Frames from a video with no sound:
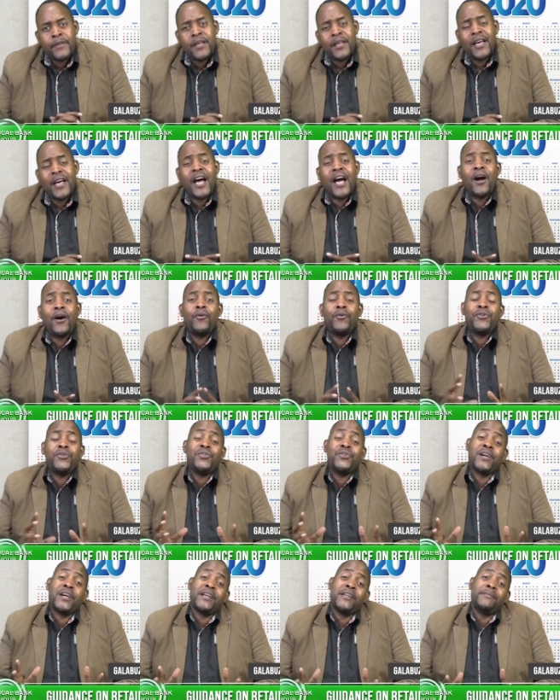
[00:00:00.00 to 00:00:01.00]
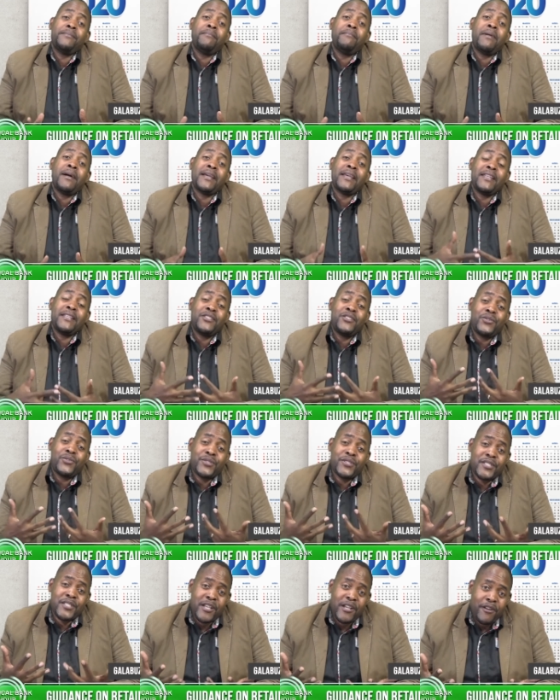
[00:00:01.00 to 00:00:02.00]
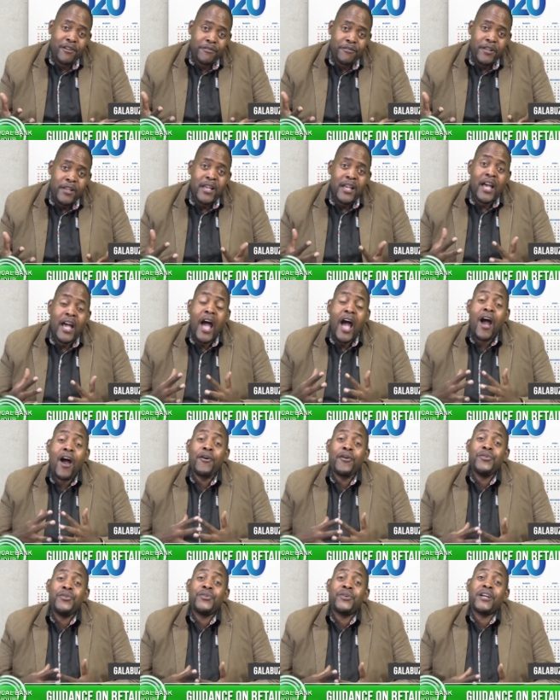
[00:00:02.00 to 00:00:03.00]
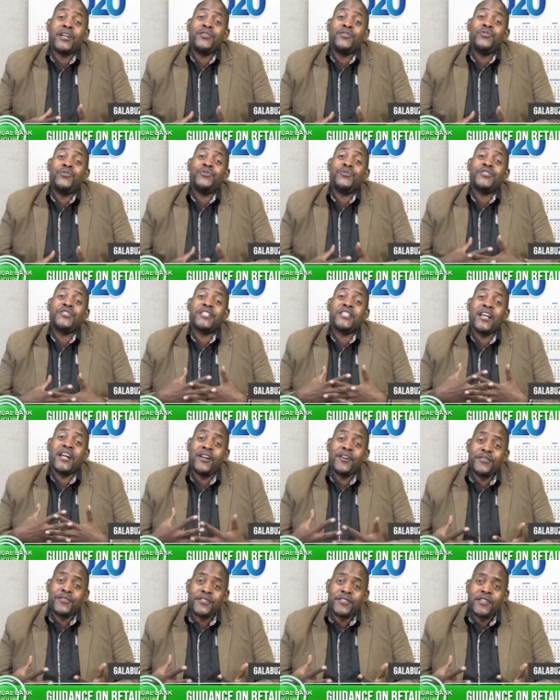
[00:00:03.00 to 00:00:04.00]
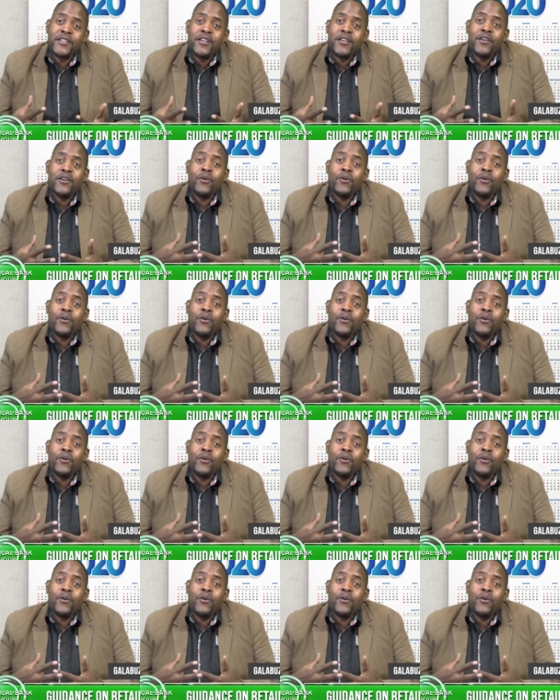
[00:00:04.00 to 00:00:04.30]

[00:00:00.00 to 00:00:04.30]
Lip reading: how you can market yourself, how you can do sales.